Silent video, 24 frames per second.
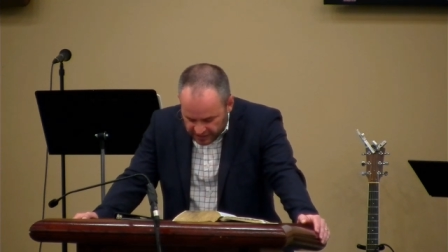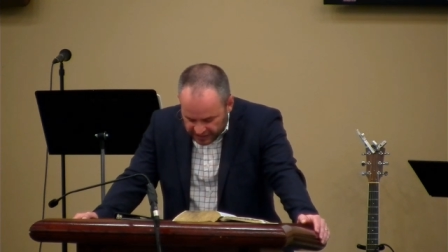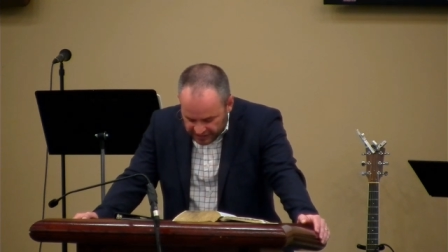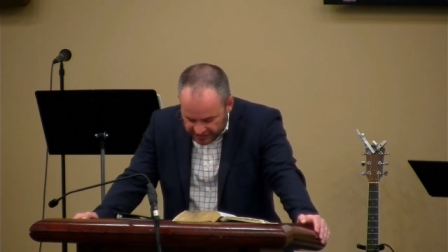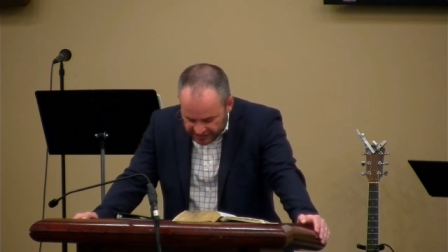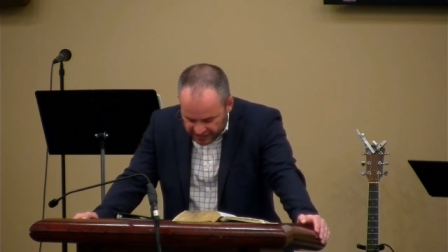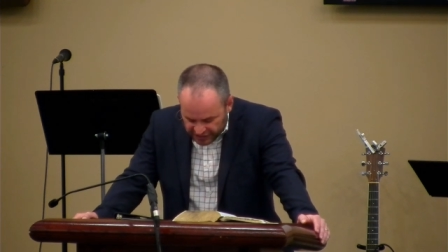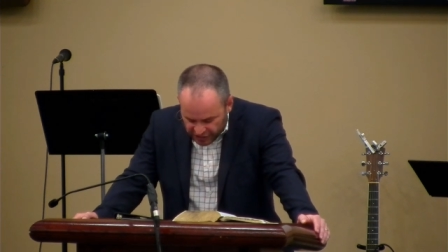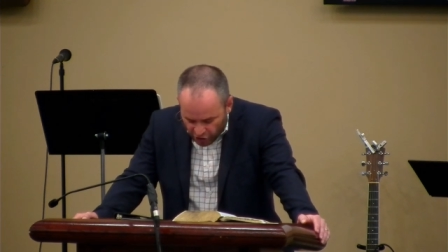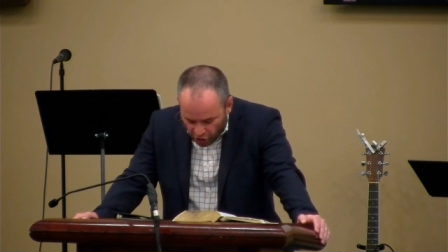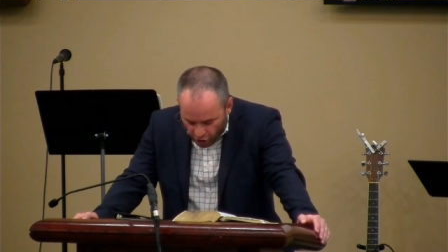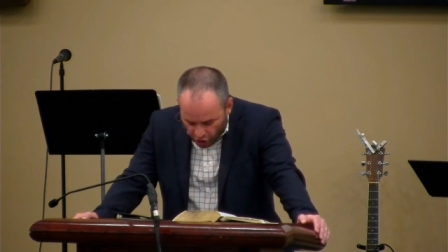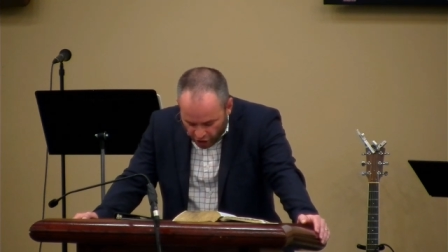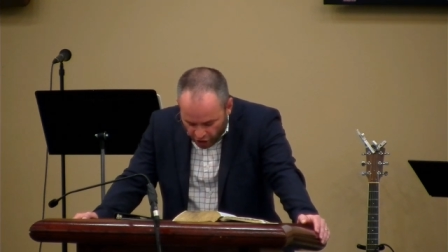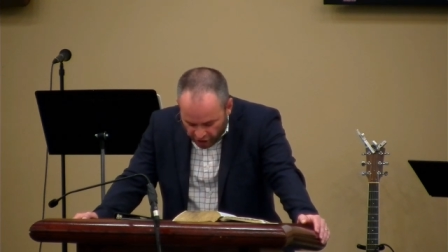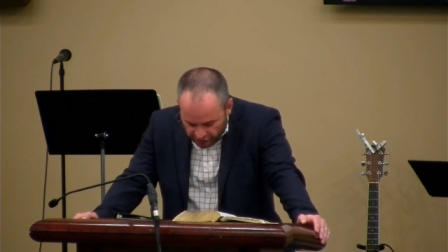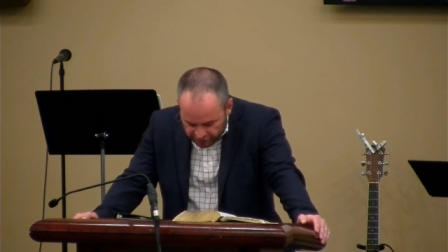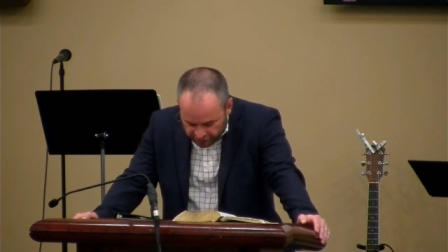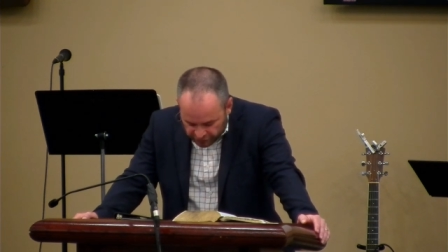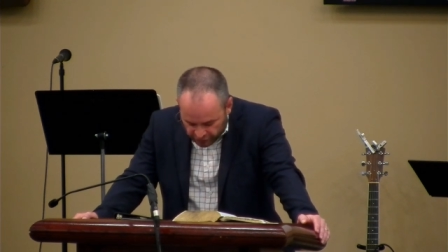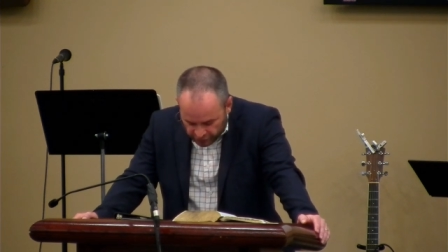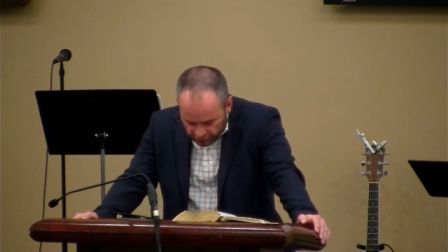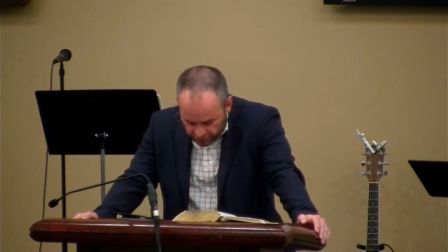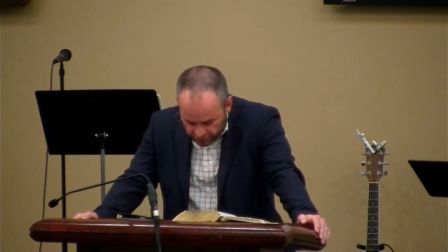and the
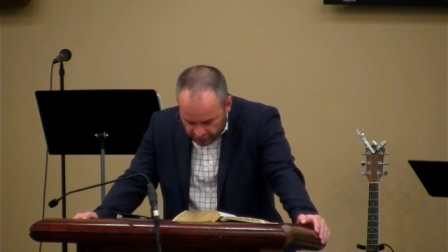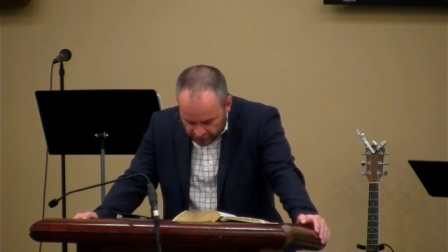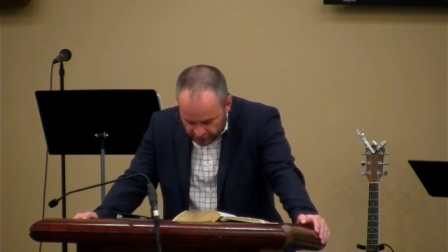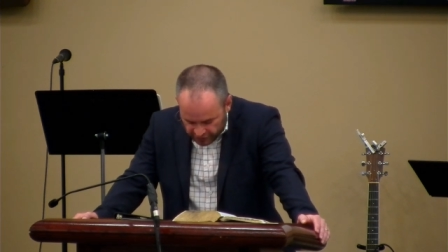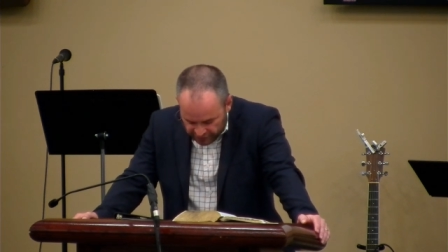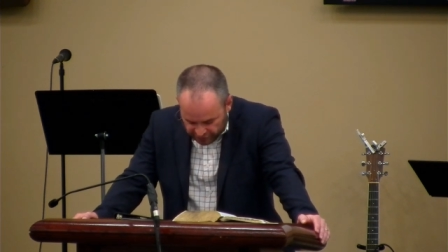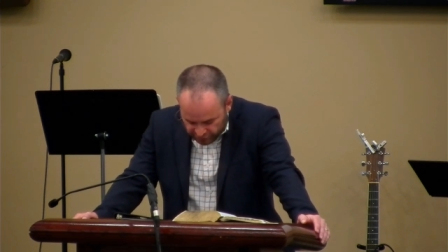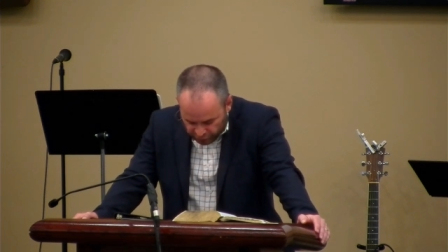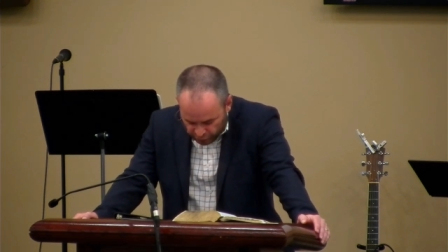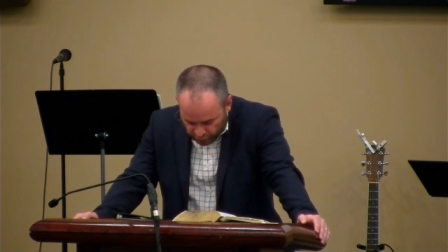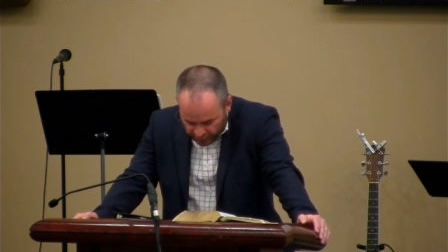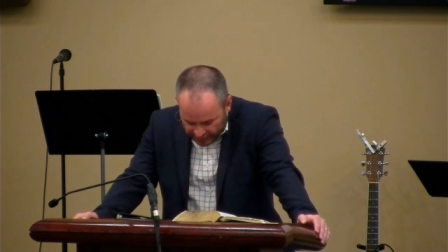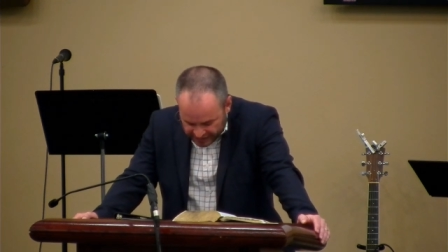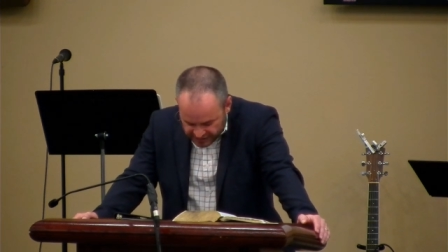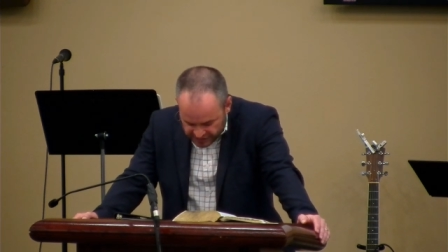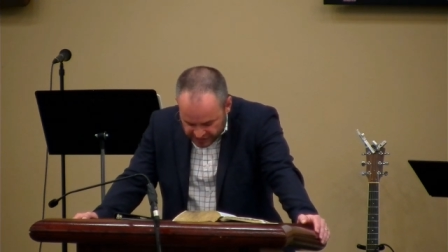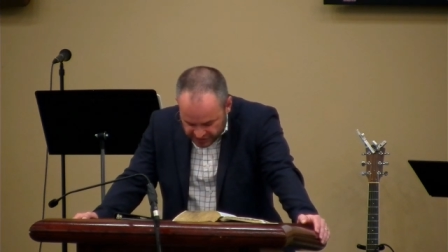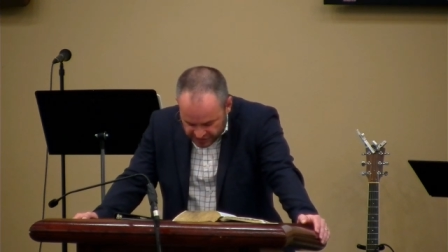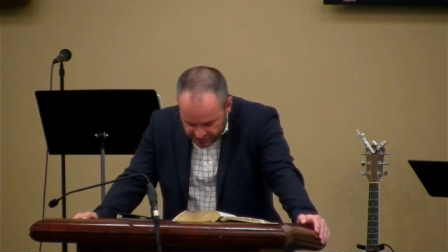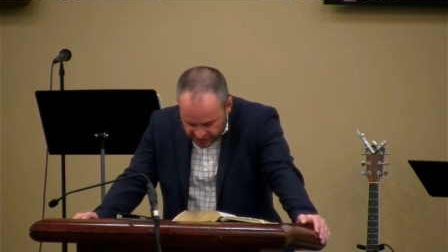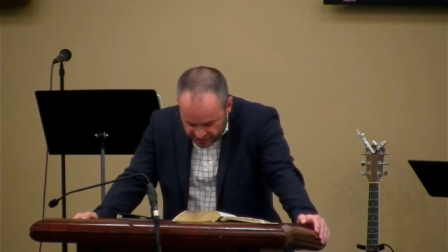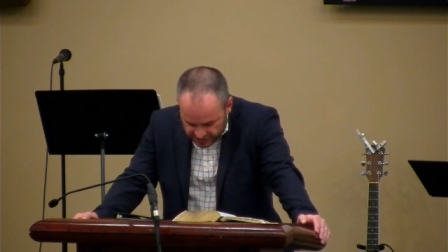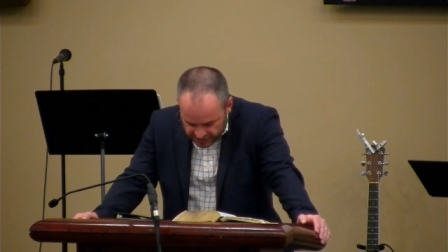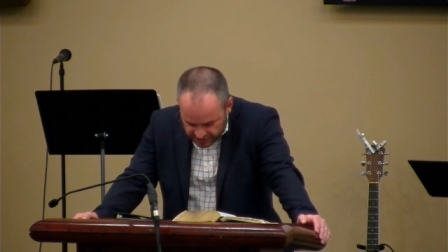offer of
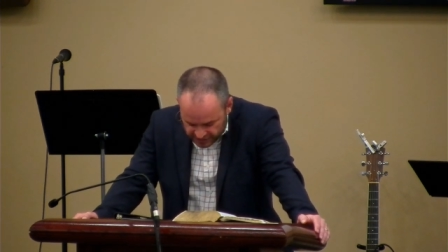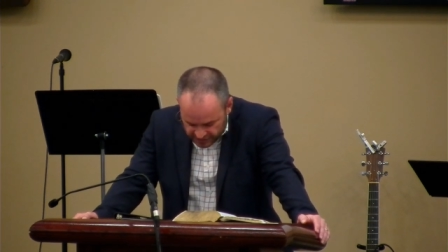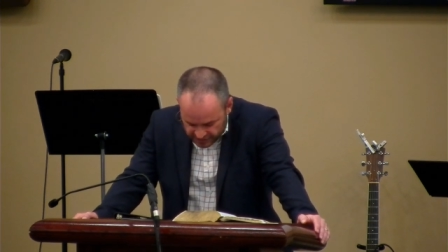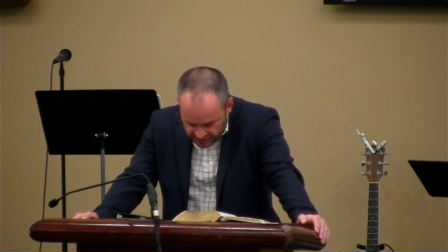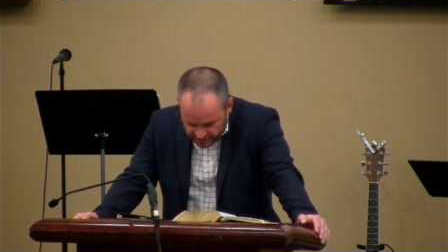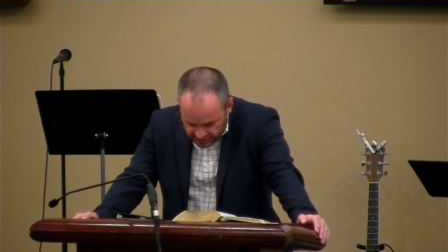rest.